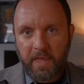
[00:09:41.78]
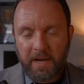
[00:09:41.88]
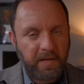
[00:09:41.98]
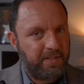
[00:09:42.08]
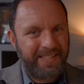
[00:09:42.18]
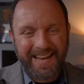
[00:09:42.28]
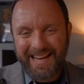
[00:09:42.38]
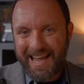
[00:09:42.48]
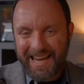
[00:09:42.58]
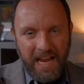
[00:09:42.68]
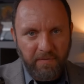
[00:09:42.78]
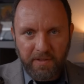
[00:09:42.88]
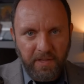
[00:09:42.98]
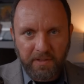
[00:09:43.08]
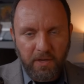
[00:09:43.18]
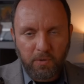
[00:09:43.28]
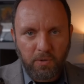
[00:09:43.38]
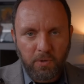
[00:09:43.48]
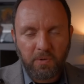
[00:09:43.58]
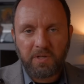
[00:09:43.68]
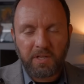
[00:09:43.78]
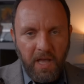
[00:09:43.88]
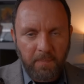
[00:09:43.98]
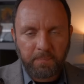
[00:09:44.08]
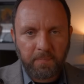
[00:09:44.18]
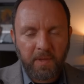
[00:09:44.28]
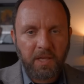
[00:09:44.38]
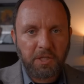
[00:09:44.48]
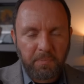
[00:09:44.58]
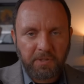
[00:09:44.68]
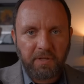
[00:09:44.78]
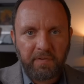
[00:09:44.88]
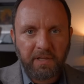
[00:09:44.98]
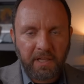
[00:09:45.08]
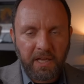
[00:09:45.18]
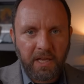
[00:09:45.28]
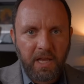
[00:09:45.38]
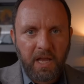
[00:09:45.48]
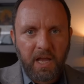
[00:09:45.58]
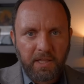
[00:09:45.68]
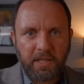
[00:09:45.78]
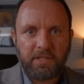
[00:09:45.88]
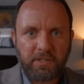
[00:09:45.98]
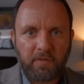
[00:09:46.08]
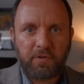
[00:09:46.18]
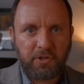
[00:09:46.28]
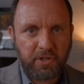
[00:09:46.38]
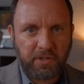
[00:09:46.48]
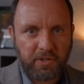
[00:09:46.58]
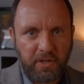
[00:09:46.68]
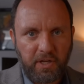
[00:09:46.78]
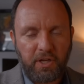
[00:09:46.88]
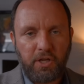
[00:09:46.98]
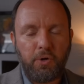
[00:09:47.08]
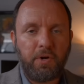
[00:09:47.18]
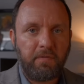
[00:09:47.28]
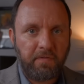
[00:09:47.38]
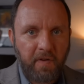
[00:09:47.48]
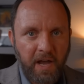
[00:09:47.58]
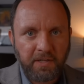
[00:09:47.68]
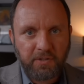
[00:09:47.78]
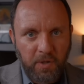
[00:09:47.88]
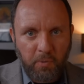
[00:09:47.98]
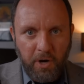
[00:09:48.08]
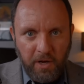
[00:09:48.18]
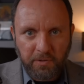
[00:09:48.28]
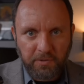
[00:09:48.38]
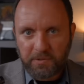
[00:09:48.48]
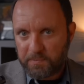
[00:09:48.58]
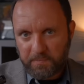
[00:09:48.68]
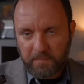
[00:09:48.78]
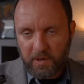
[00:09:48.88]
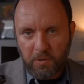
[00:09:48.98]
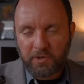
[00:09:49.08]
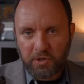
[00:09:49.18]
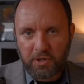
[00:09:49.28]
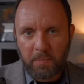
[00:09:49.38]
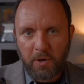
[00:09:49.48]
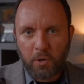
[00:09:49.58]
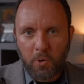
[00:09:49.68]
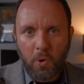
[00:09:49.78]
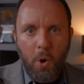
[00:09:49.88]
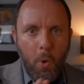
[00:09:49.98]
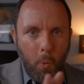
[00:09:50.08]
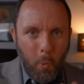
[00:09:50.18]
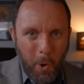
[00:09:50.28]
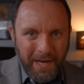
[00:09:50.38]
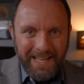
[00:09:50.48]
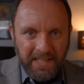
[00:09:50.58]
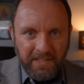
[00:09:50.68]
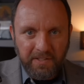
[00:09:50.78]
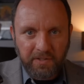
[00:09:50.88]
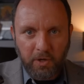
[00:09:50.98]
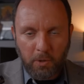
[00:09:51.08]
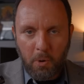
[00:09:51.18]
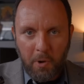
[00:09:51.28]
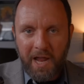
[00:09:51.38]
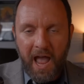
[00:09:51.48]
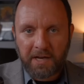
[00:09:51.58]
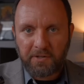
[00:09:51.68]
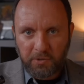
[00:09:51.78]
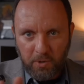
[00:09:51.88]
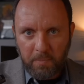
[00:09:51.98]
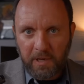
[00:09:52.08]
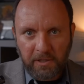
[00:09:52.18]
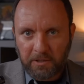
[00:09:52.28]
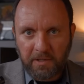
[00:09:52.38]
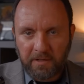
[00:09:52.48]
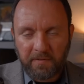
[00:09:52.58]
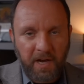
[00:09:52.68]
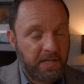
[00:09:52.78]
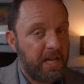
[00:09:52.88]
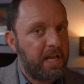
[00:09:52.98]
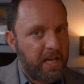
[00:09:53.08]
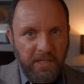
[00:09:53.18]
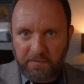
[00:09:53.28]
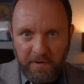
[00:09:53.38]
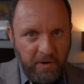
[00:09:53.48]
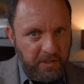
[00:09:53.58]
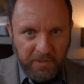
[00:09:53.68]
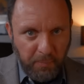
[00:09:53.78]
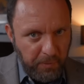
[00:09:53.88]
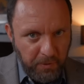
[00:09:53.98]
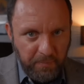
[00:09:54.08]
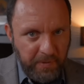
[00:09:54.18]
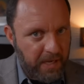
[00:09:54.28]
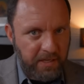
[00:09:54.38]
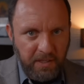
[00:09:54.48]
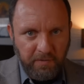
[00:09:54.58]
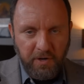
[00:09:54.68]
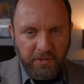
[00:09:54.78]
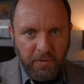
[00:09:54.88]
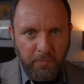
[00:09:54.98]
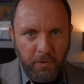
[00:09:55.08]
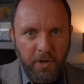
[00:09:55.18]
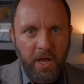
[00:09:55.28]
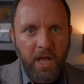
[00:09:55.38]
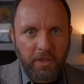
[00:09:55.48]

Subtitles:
that it is dedicating everything that you do to them, specifically the suffrages. You can find somewhere else, you can search up on Google, what is the heroic act, so it could be clearly defined. It's very simple. The idea is very simple.